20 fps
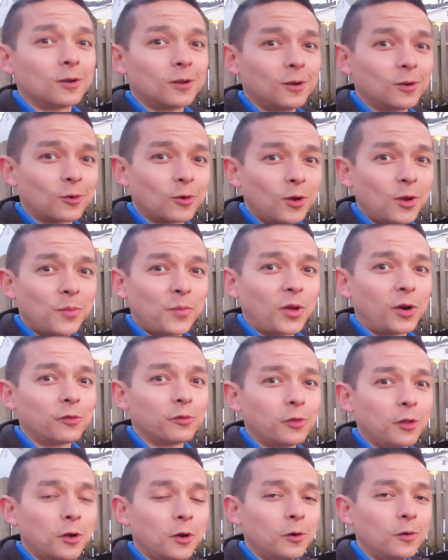It'll create better
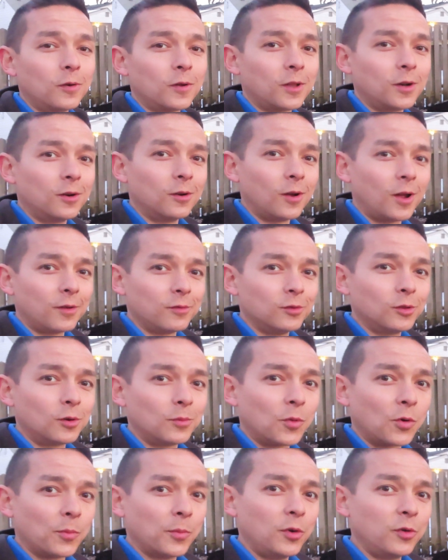flow. It'll have a
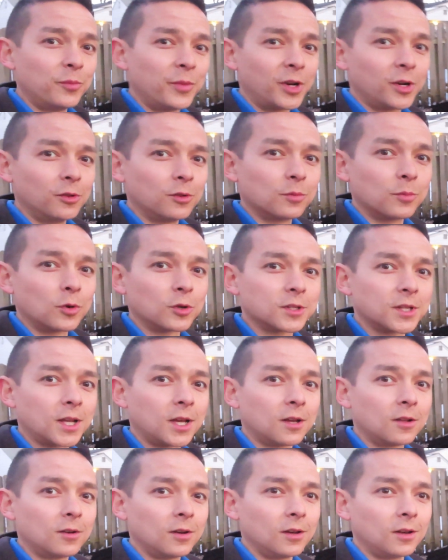little more movement, a little more
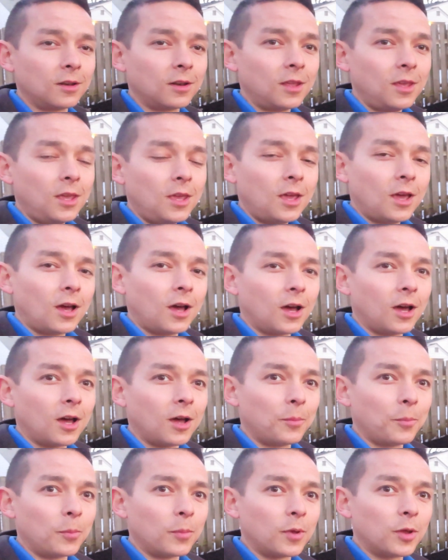sound, and
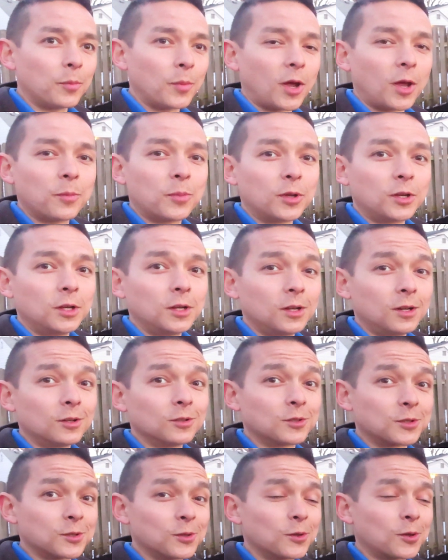in my opinion,
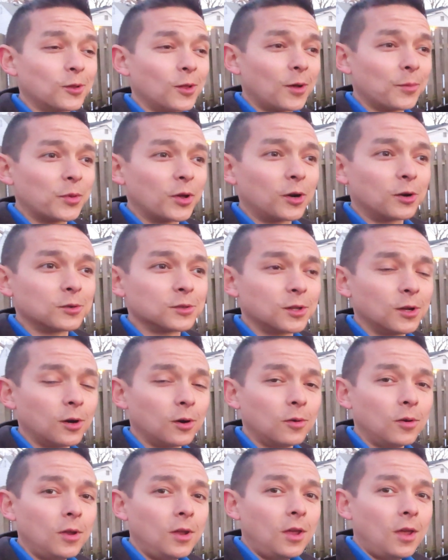it'll just look a lot better.
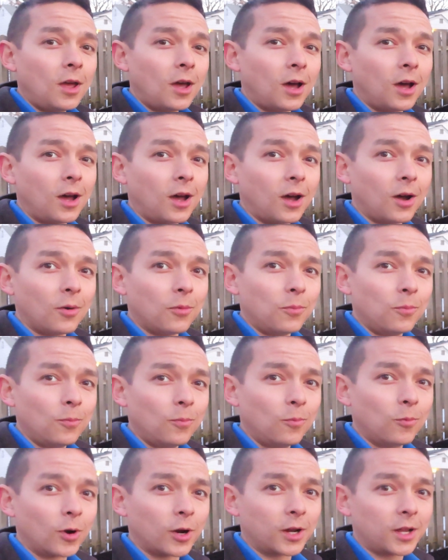So
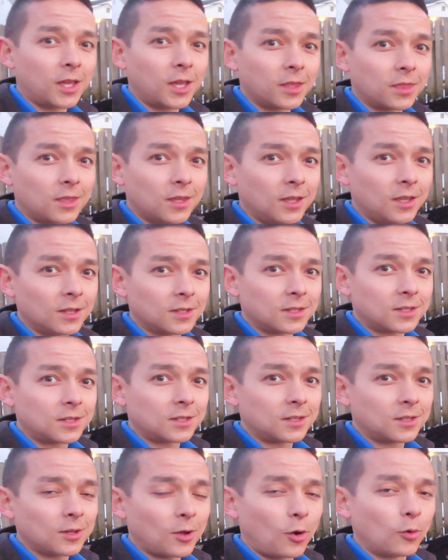we're gonna get
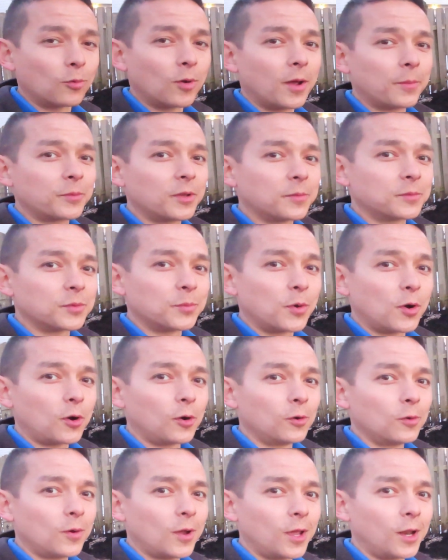this all wrapped up
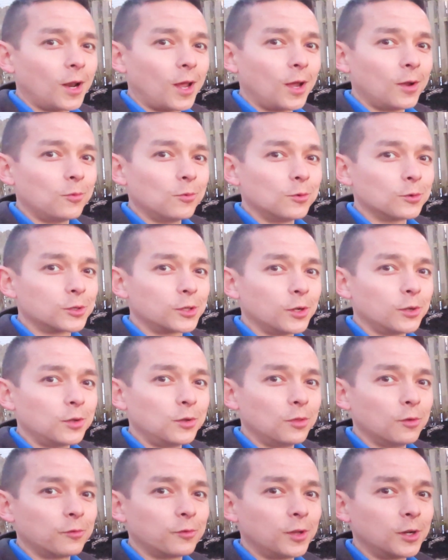tomorrow, and I will show
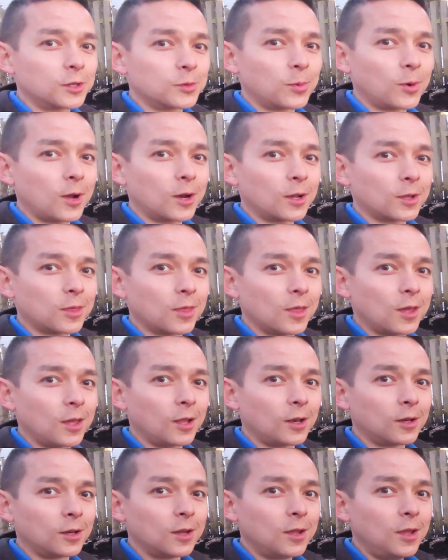you the finished product
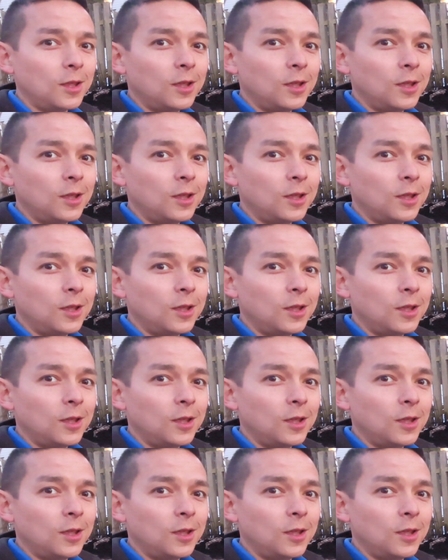then.